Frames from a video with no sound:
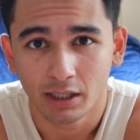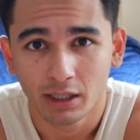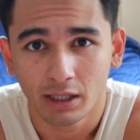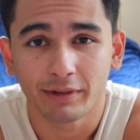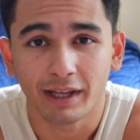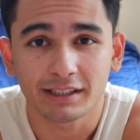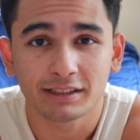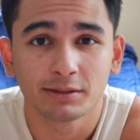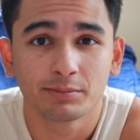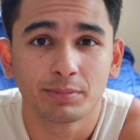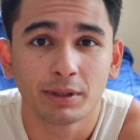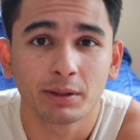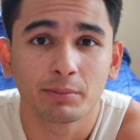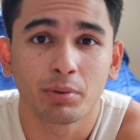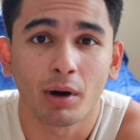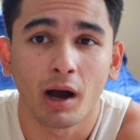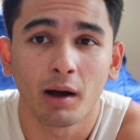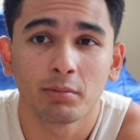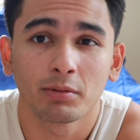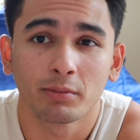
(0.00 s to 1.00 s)
That's a big
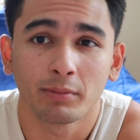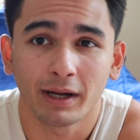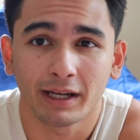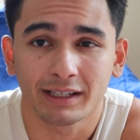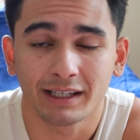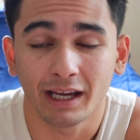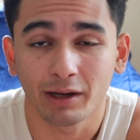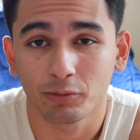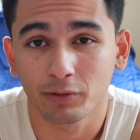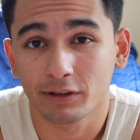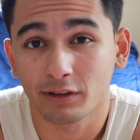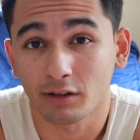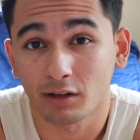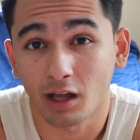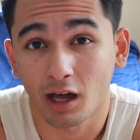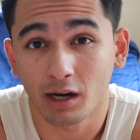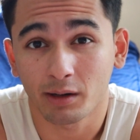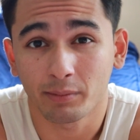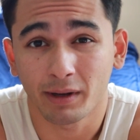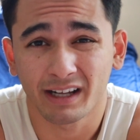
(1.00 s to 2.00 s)
problem I get with a
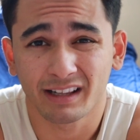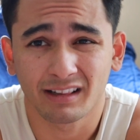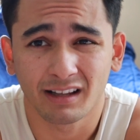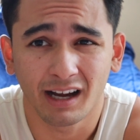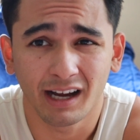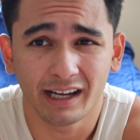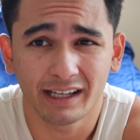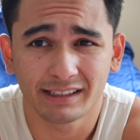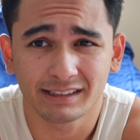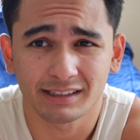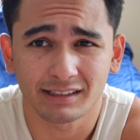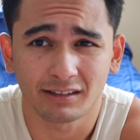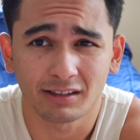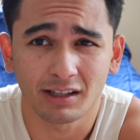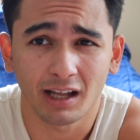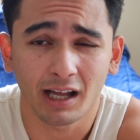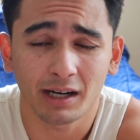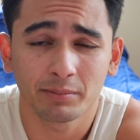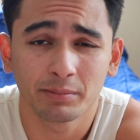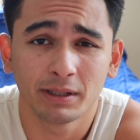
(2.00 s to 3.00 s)
lot of my clients and a
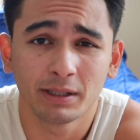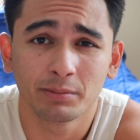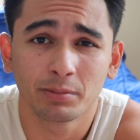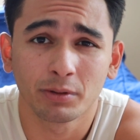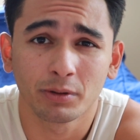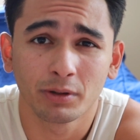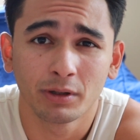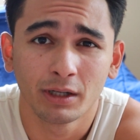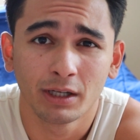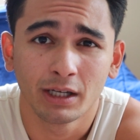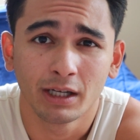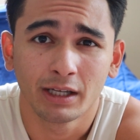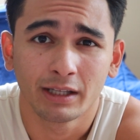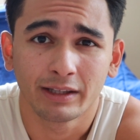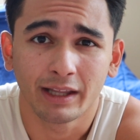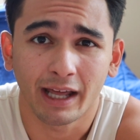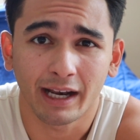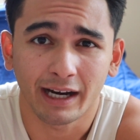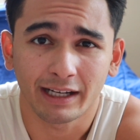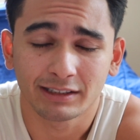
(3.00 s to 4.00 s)
lot of people
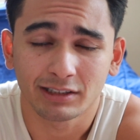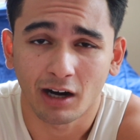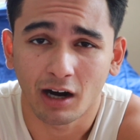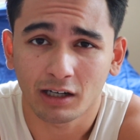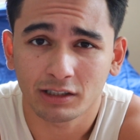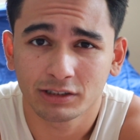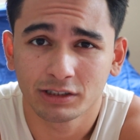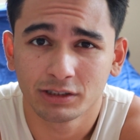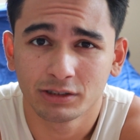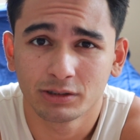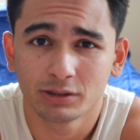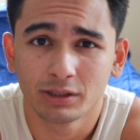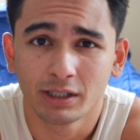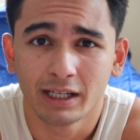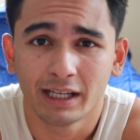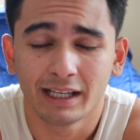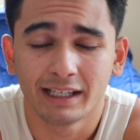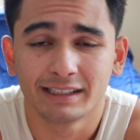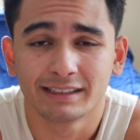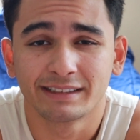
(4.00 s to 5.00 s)
that I talk to
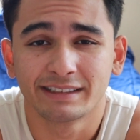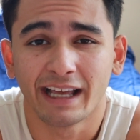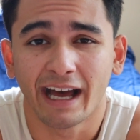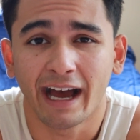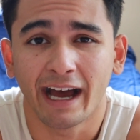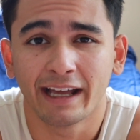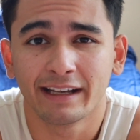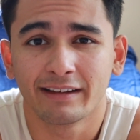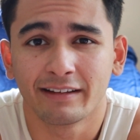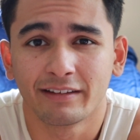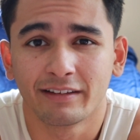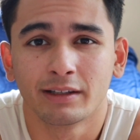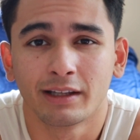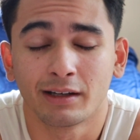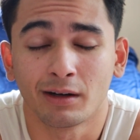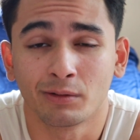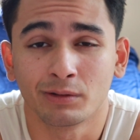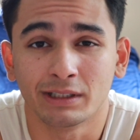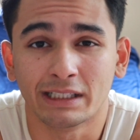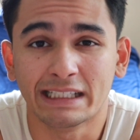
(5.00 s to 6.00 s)
is that they
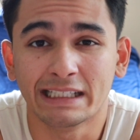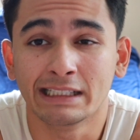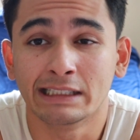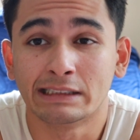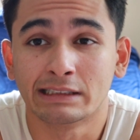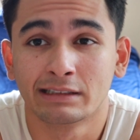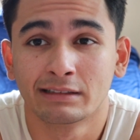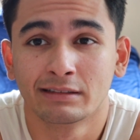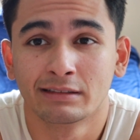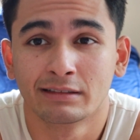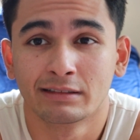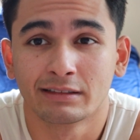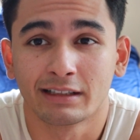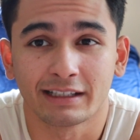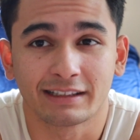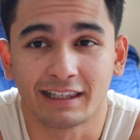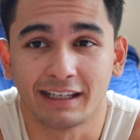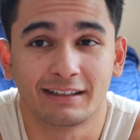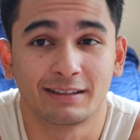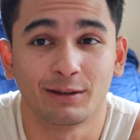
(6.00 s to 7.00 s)
don't eat
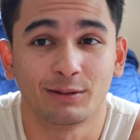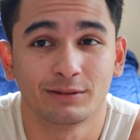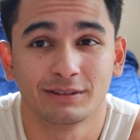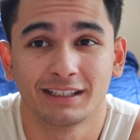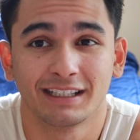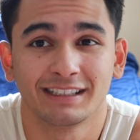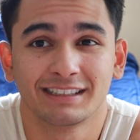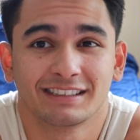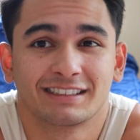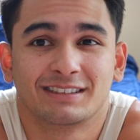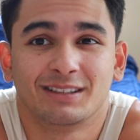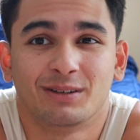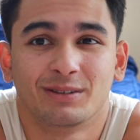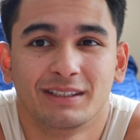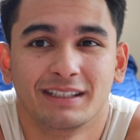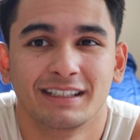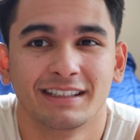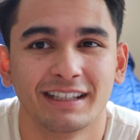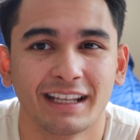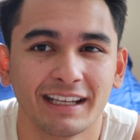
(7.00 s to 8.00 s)
like they don't, they just don't
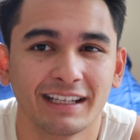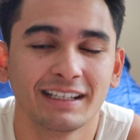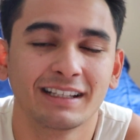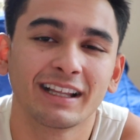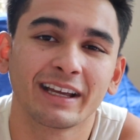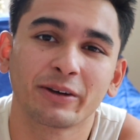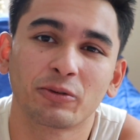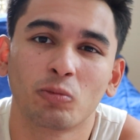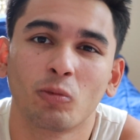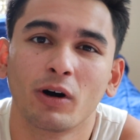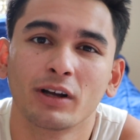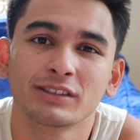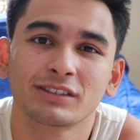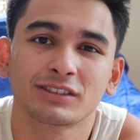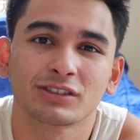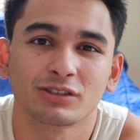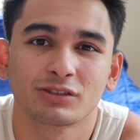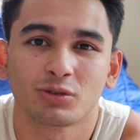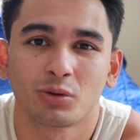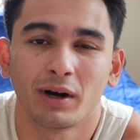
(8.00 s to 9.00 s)
eat. They eat like
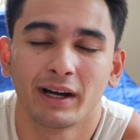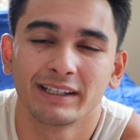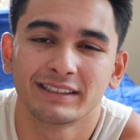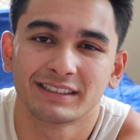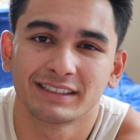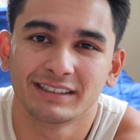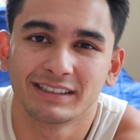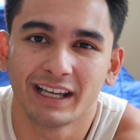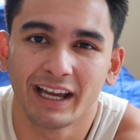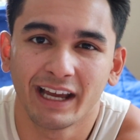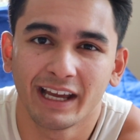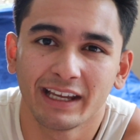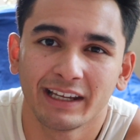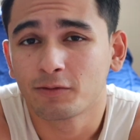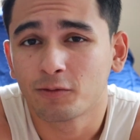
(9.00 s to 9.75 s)
once or twice a day.